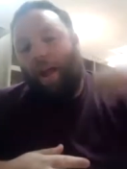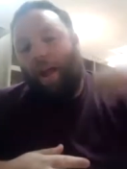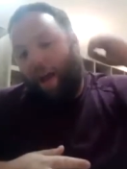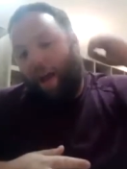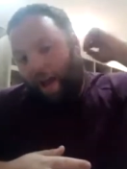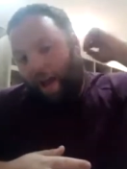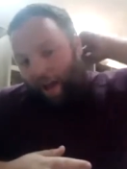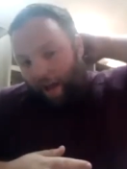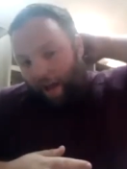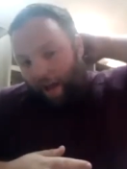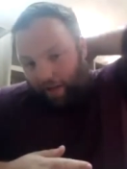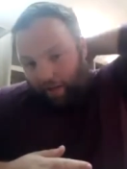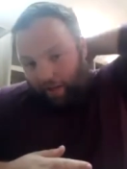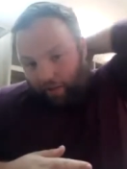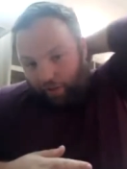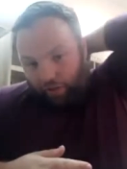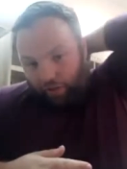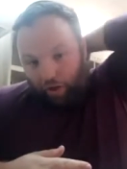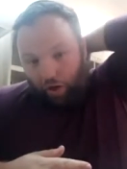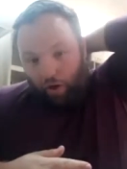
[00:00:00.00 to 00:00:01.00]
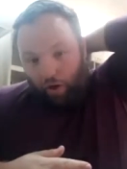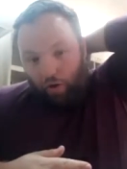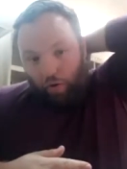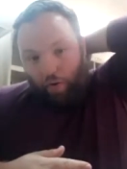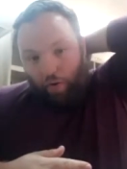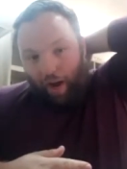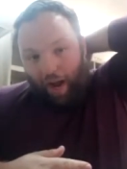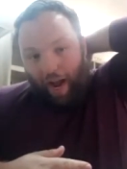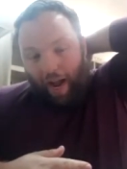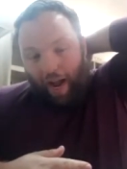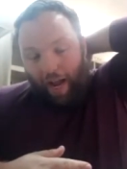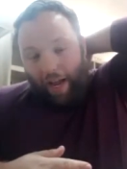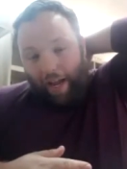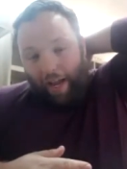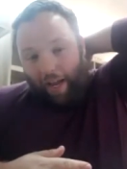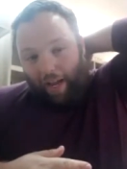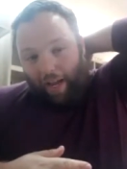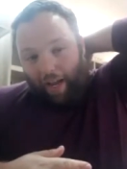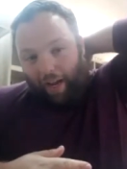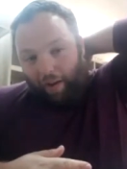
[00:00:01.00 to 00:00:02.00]
And so
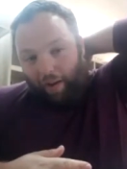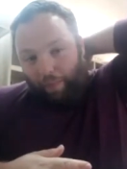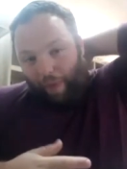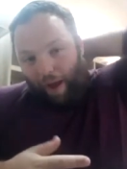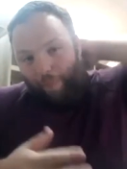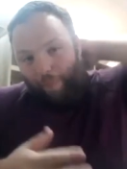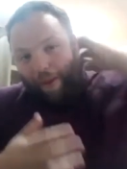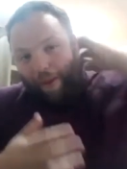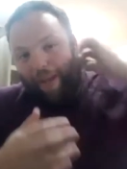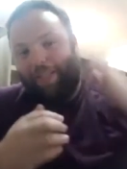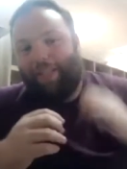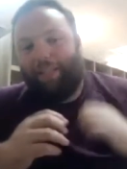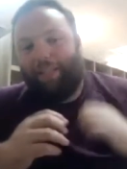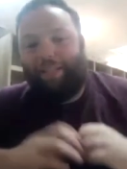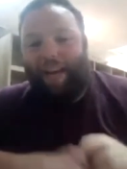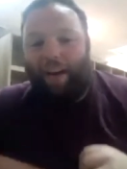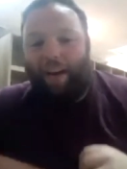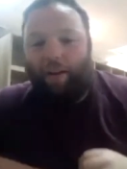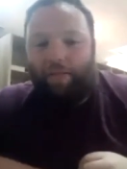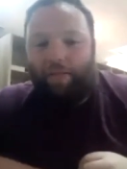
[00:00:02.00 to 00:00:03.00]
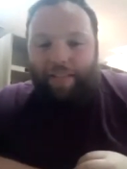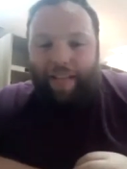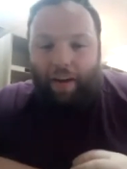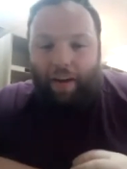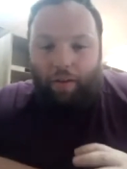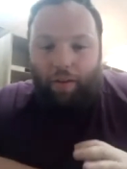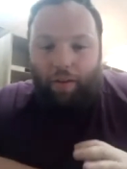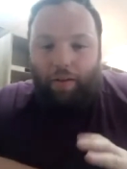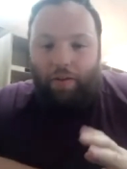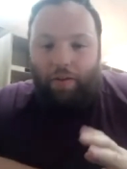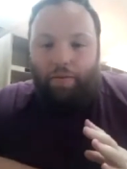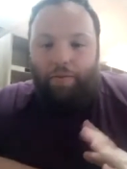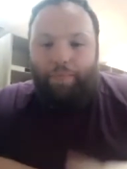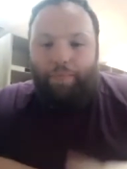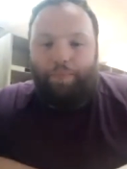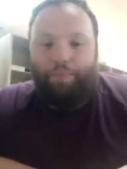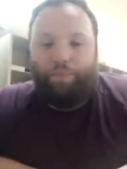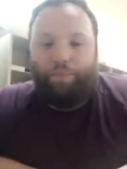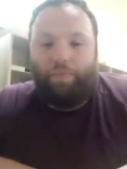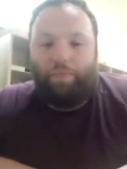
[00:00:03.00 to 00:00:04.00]
I my base is down south.
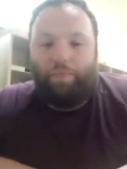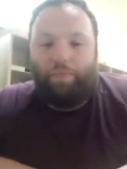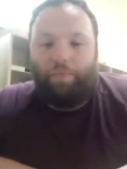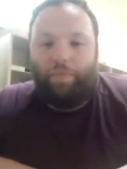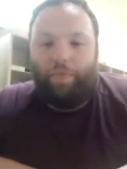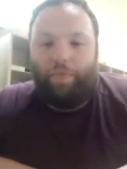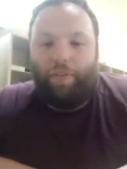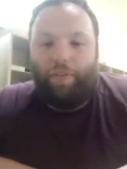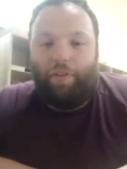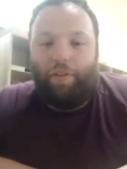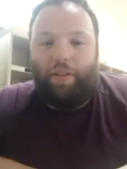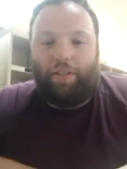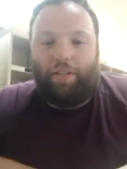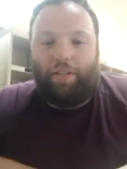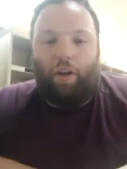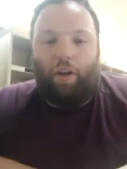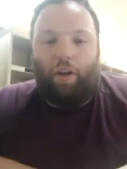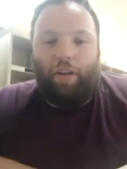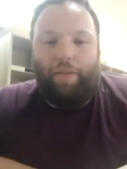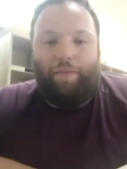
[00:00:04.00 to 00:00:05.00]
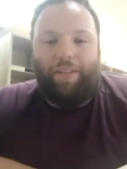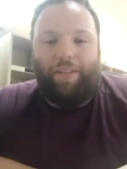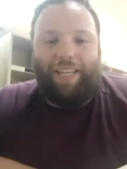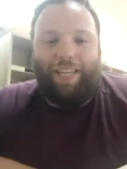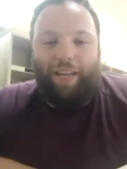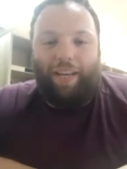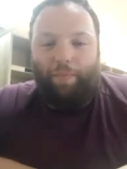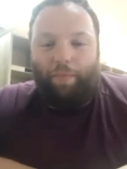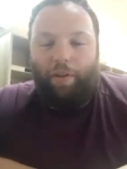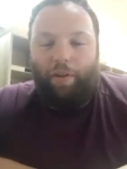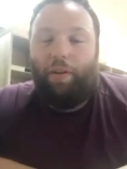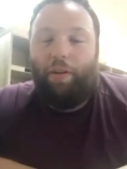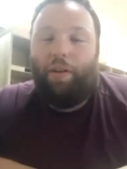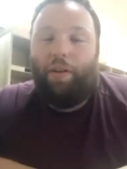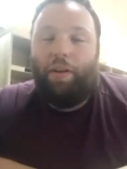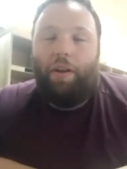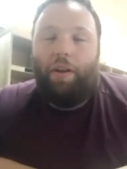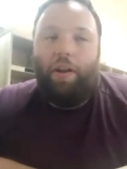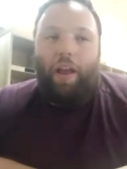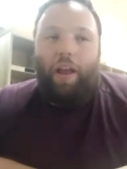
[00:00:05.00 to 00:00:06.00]
It's called Nevatim.
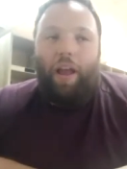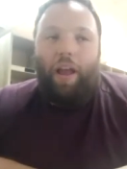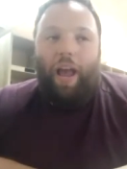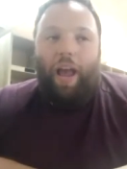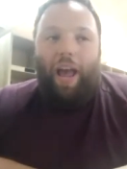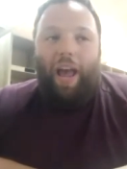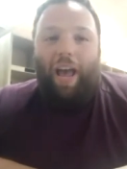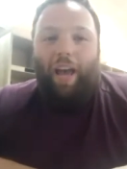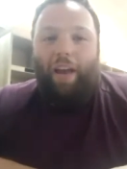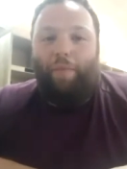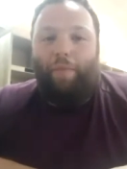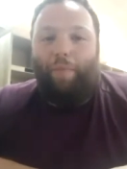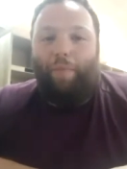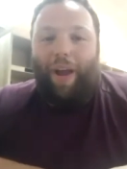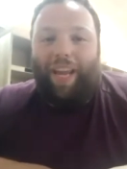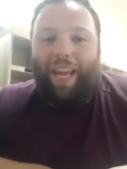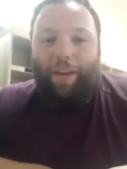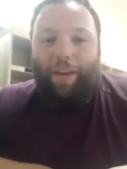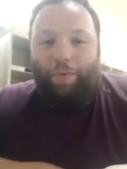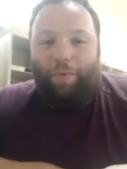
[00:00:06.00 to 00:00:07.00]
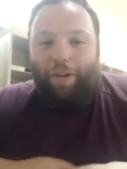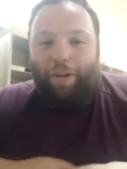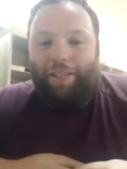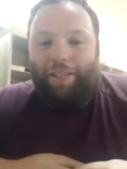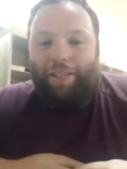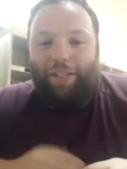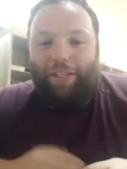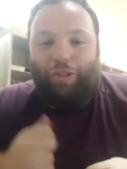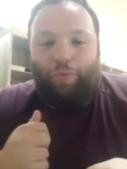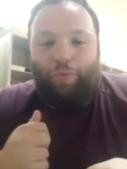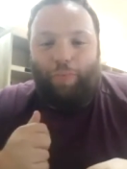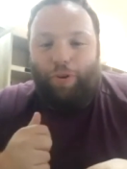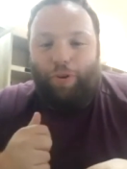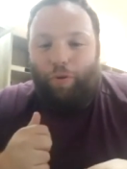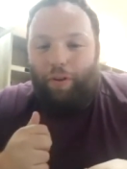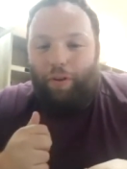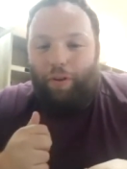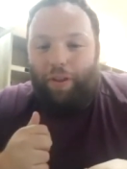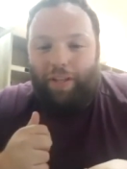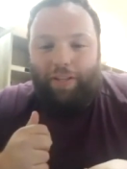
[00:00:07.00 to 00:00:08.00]
And my kibbutz is super
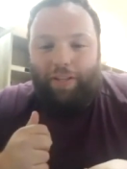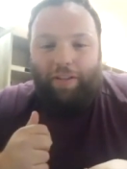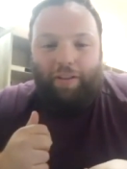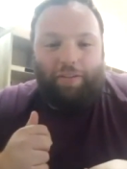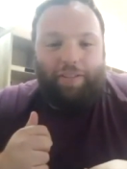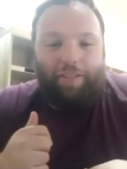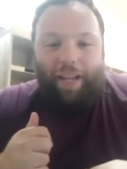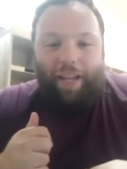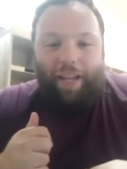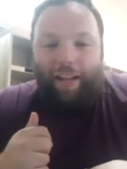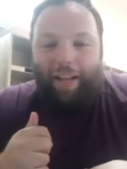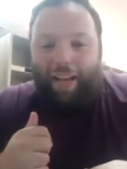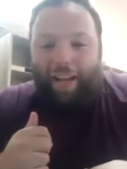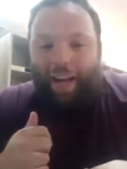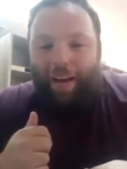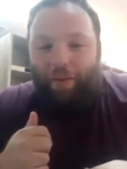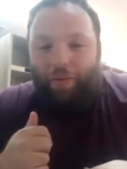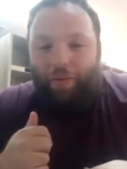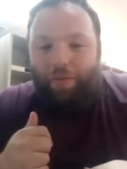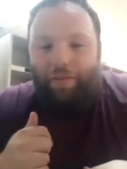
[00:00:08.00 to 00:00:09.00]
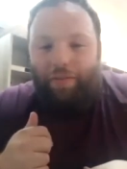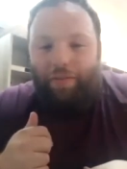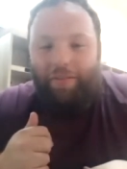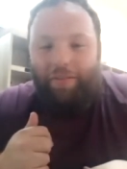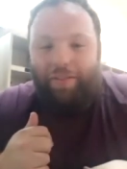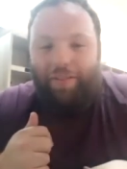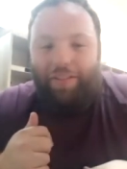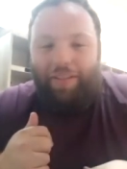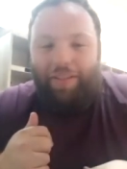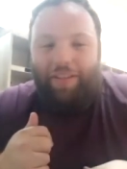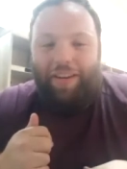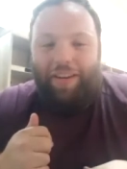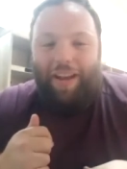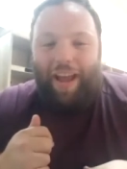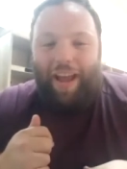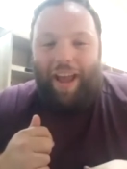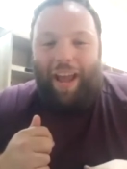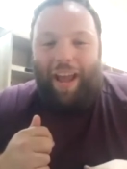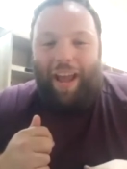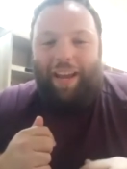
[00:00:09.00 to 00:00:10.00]
north. It's called Sde Eliyahu
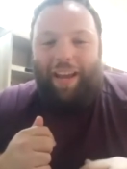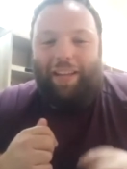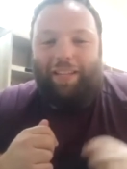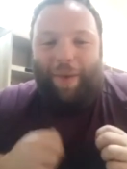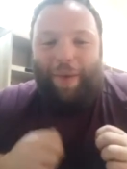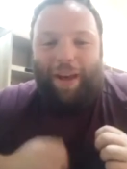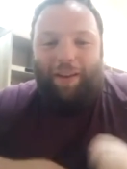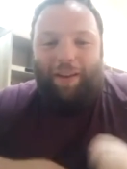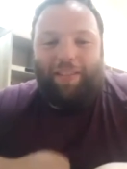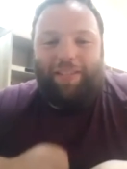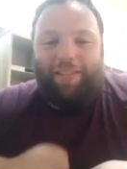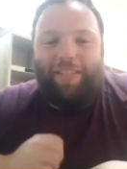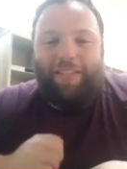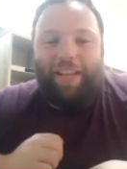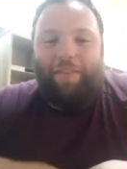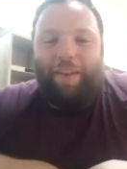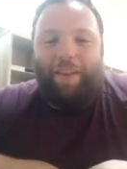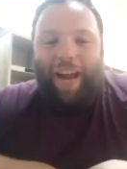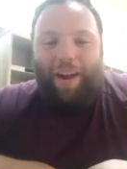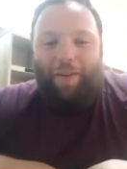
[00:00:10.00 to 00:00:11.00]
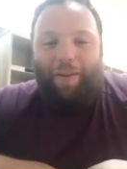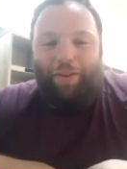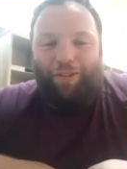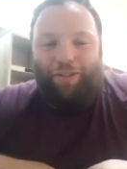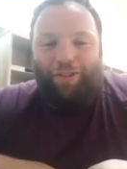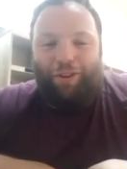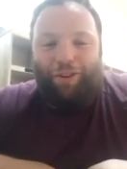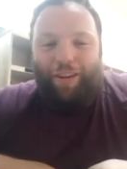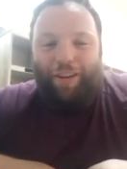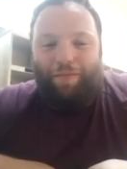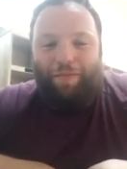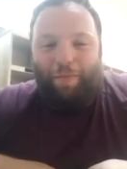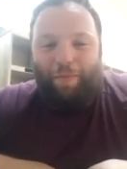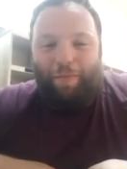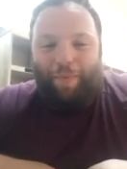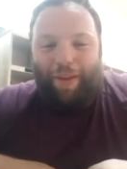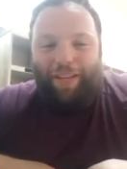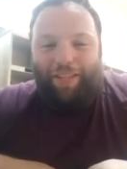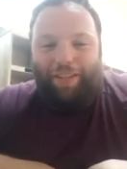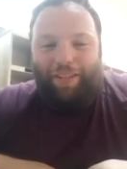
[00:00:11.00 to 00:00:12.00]
and it's about a seven hour journey from
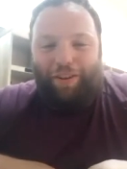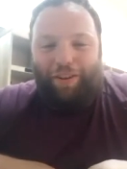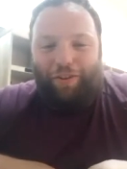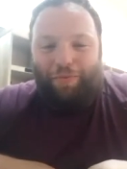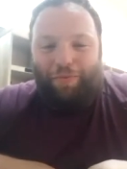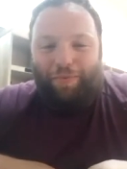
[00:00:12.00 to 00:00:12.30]
base to home.